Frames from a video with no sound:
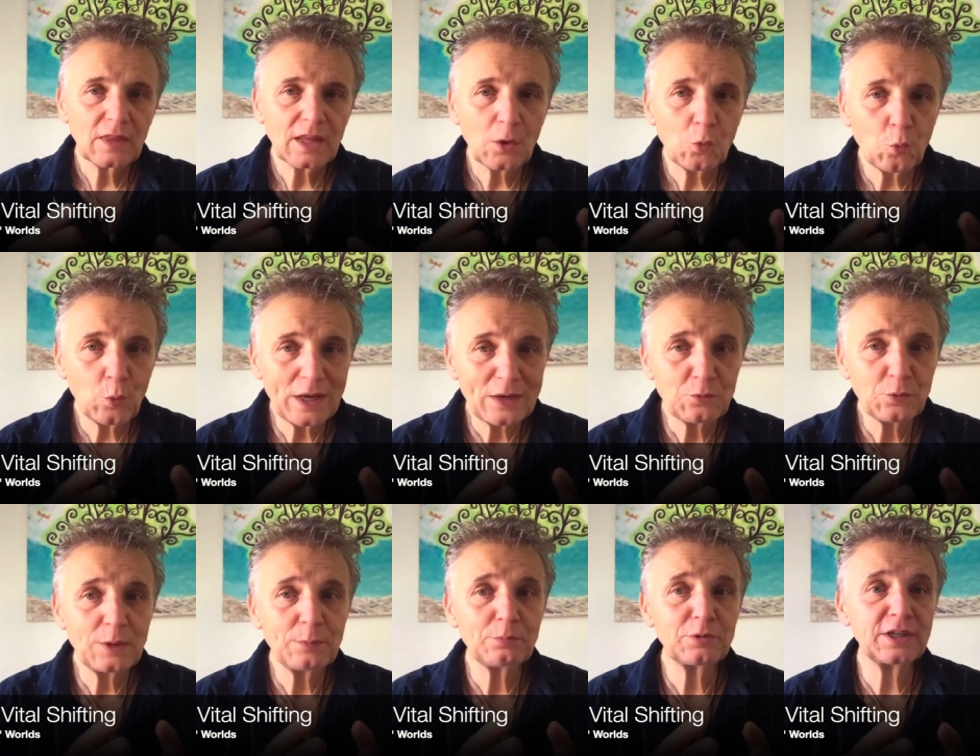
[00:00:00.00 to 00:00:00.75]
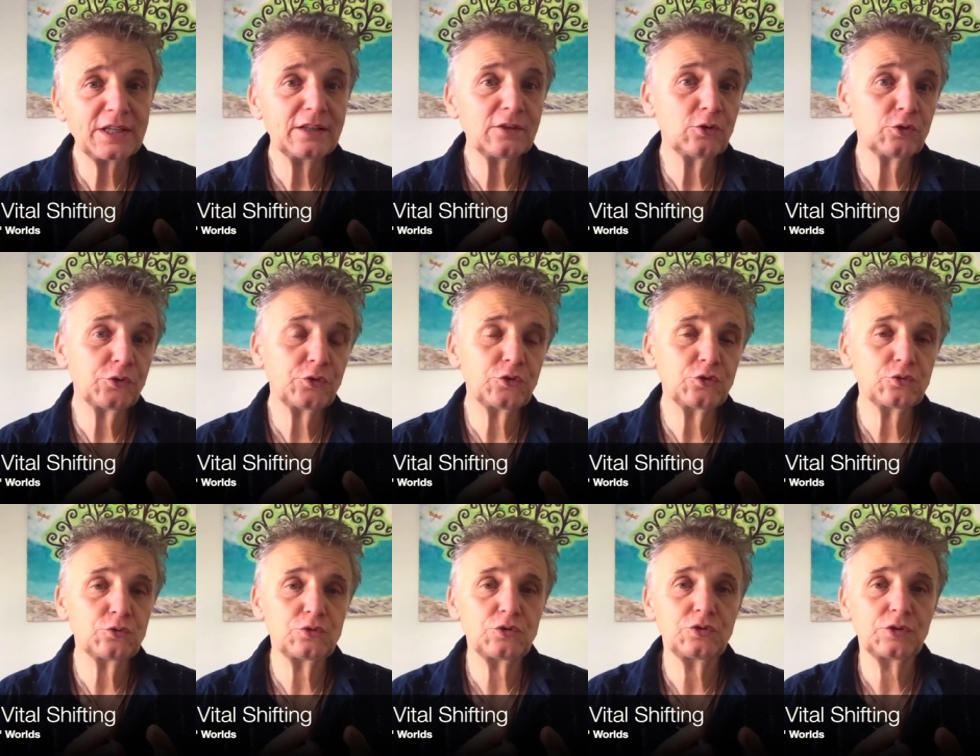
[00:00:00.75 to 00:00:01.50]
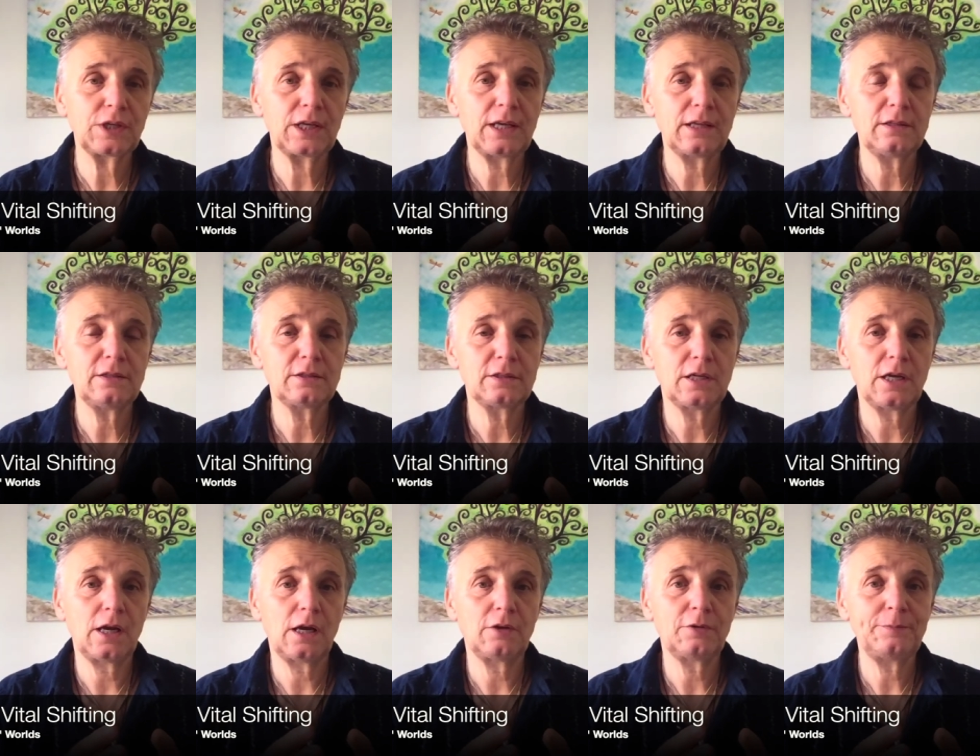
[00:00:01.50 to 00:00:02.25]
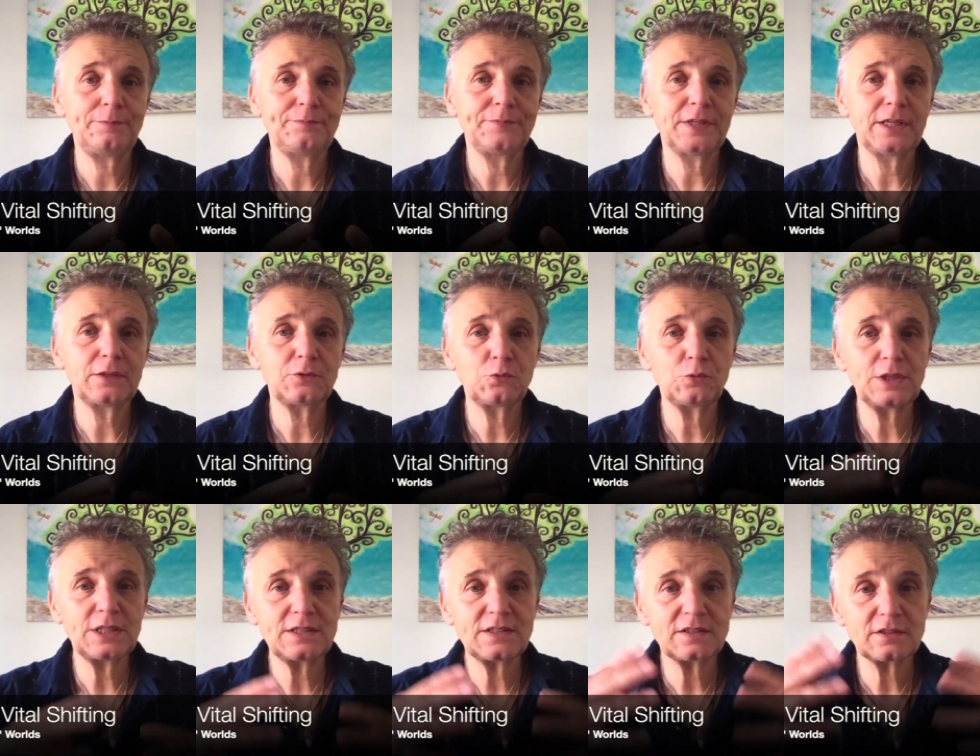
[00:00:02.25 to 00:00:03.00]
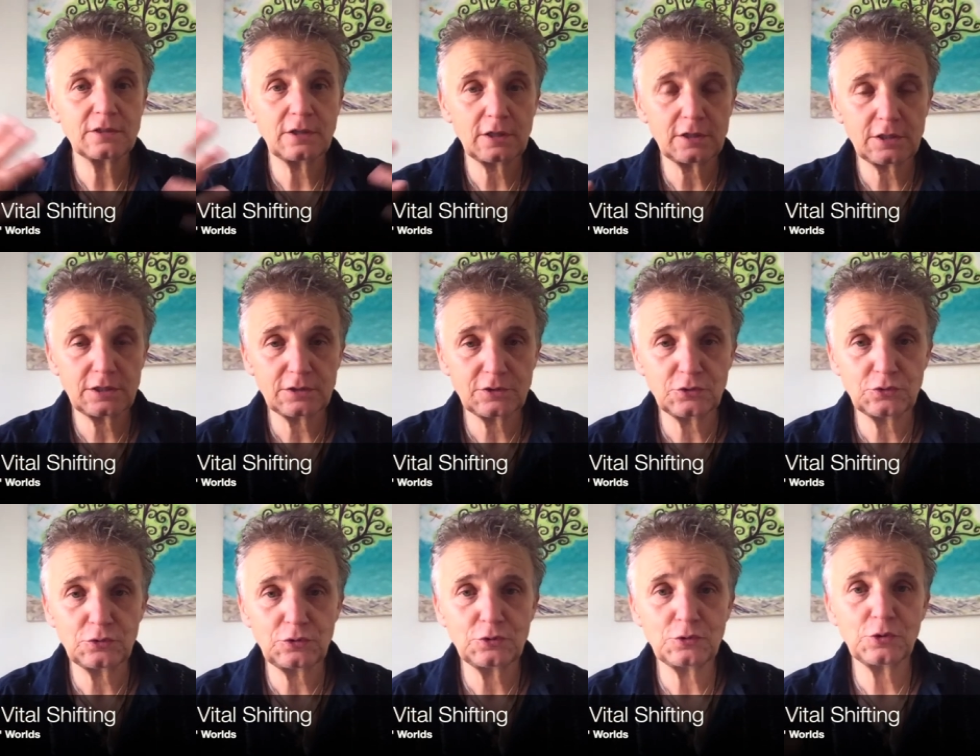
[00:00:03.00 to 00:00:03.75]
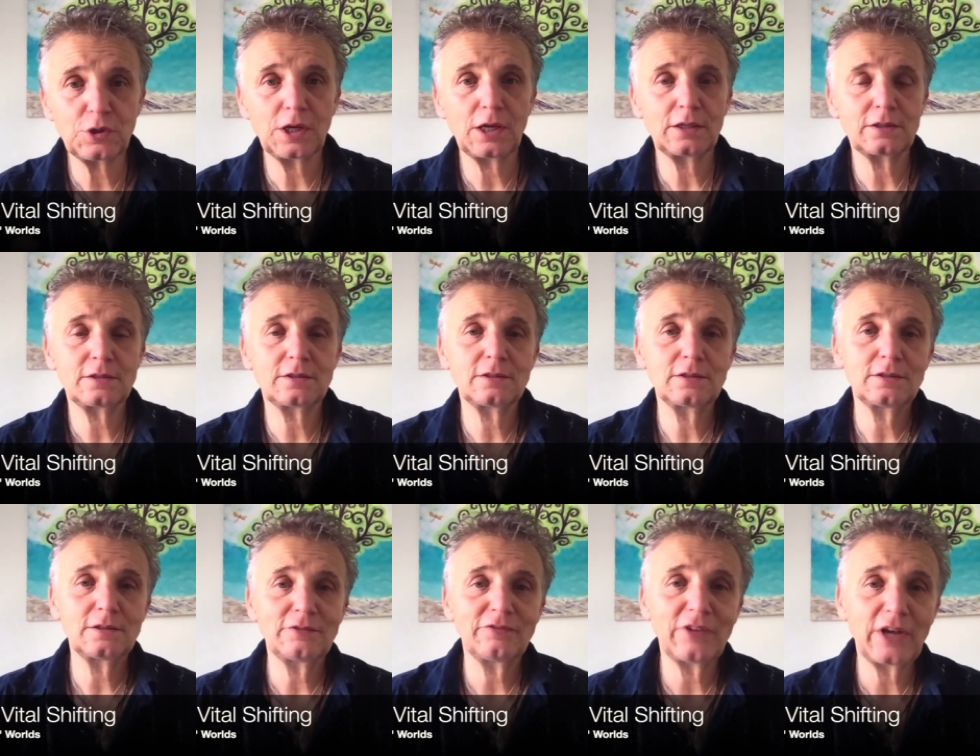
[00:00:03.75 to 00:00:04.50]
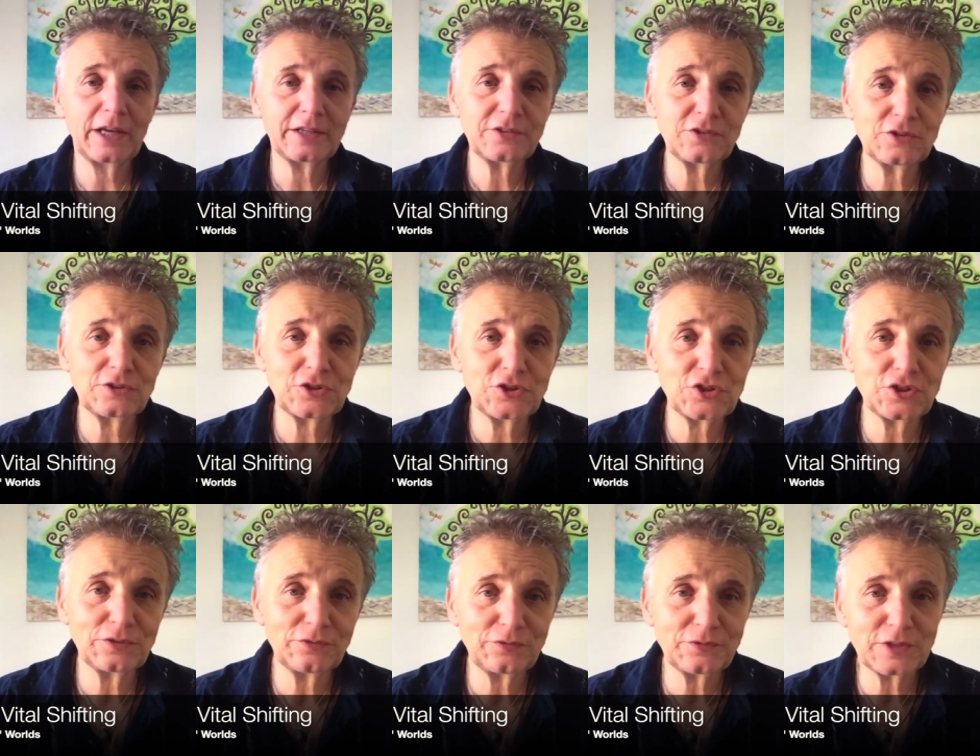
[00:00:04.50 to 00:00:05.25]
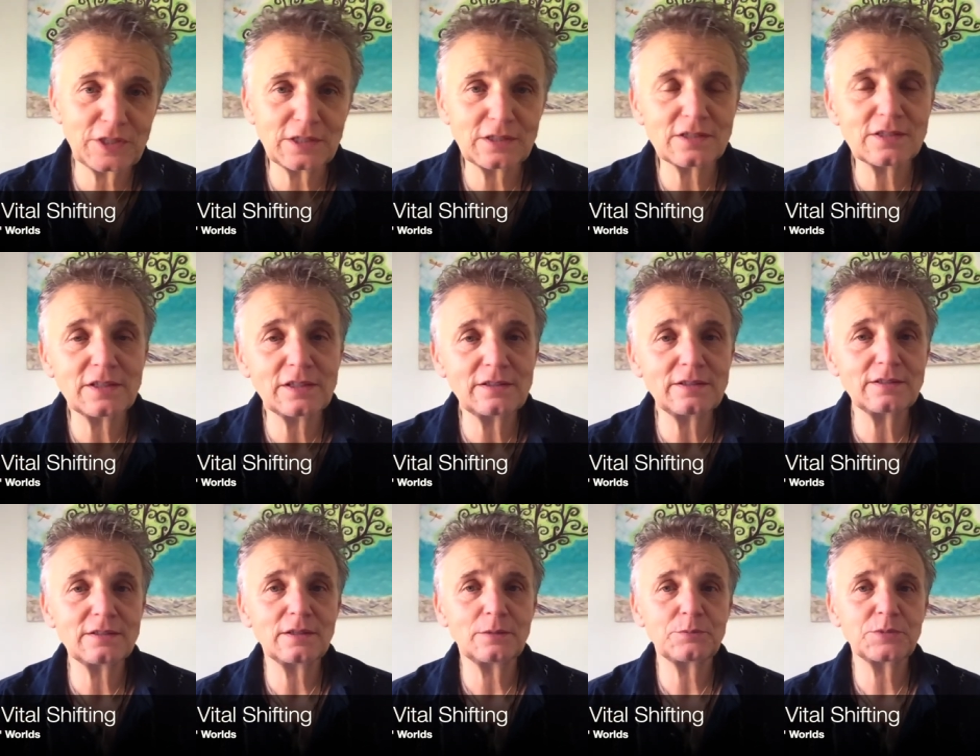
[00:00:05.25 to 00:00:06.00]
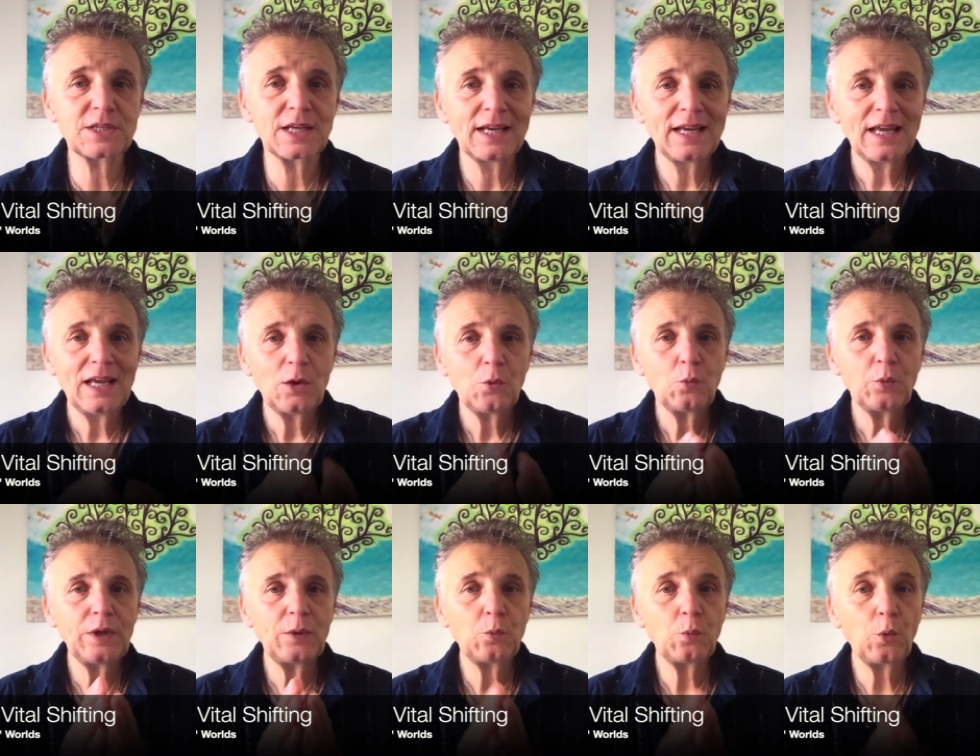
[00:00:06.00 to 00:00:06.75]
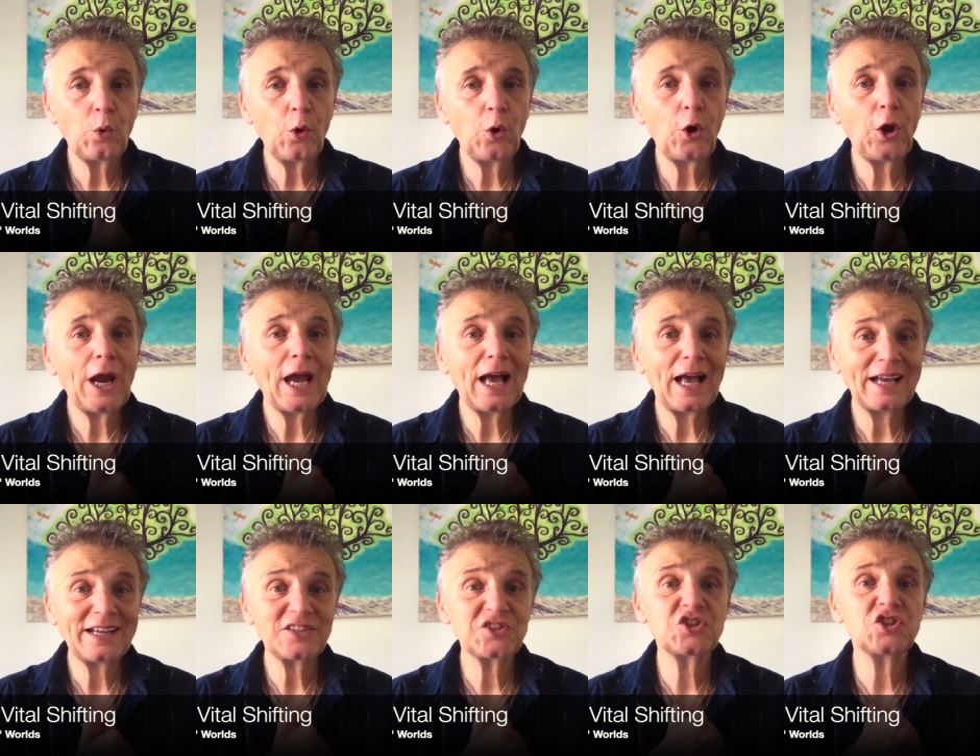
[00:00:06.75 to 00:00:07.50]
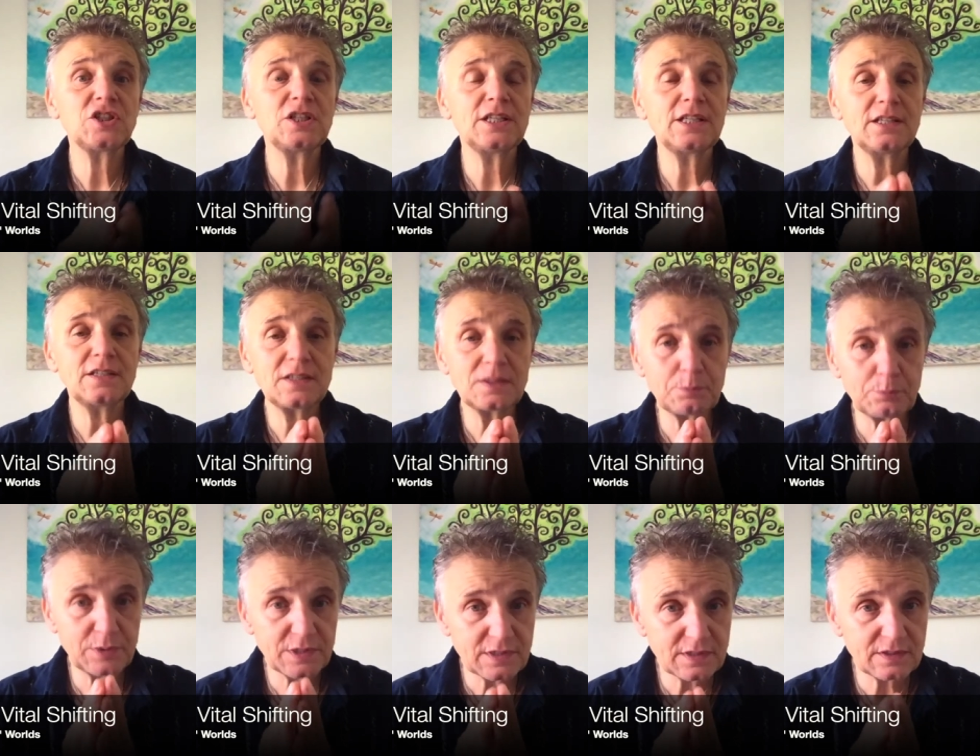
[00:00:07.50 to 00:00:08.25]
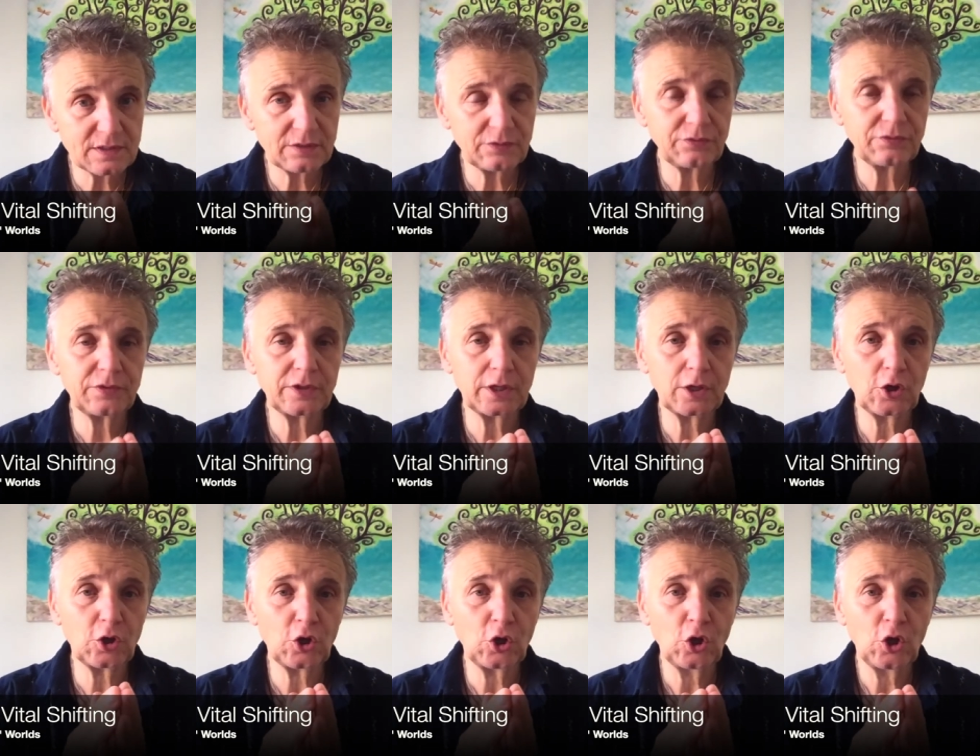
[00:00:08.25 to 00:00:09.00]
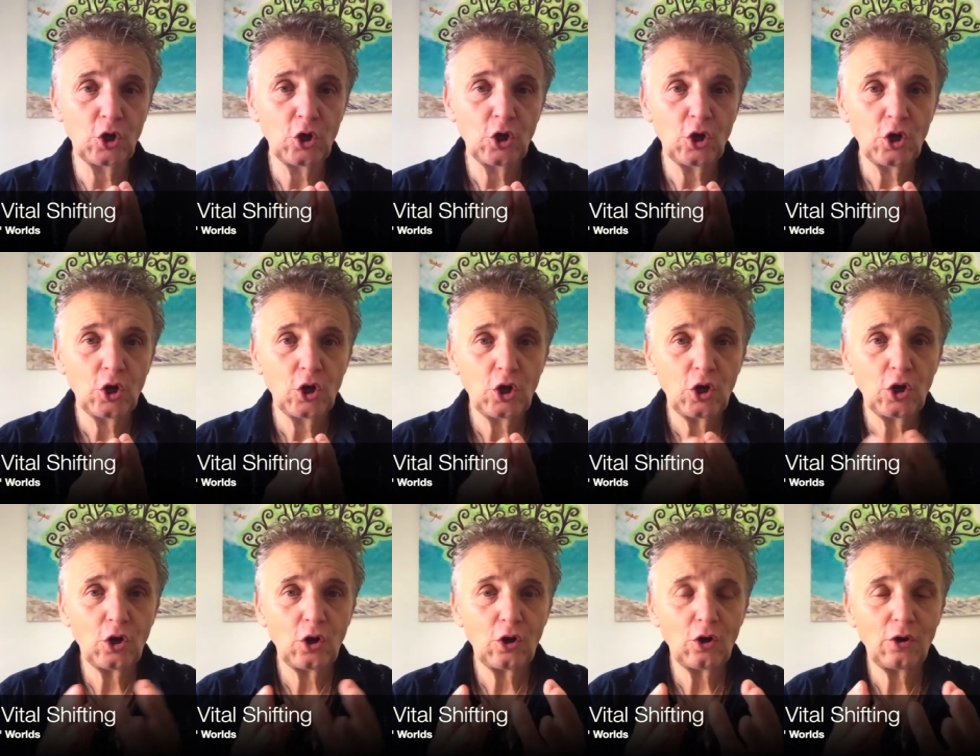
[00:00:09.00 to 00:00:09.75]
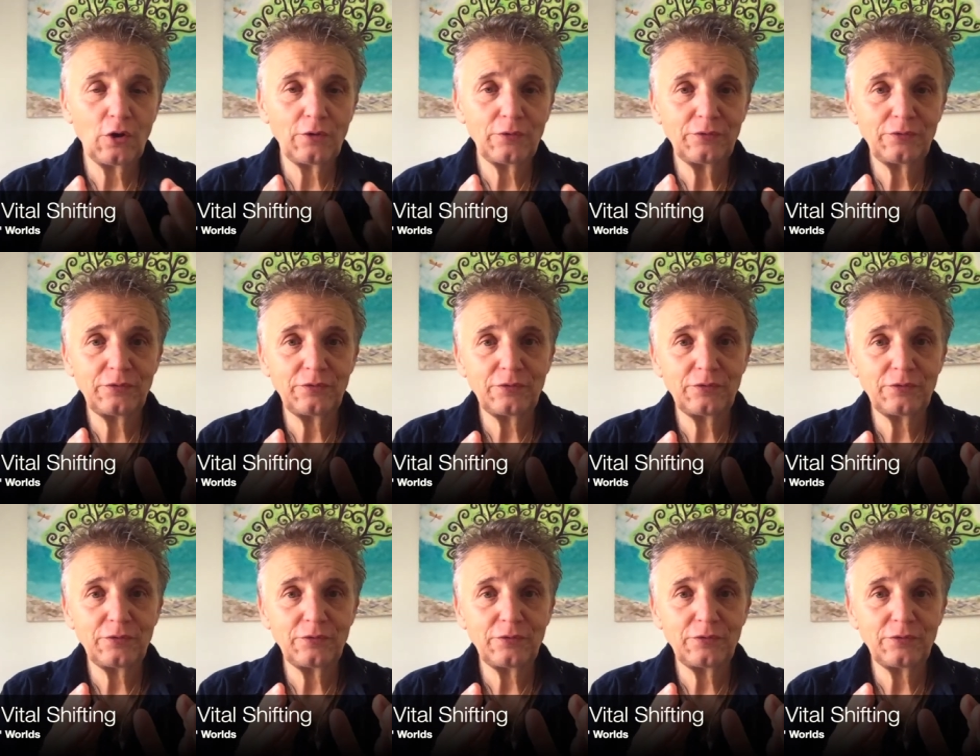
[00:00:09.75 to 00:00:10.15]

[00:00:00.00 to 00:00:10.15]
when we bring those two together now and we started to look at the vital shifting systems, we were actually specific of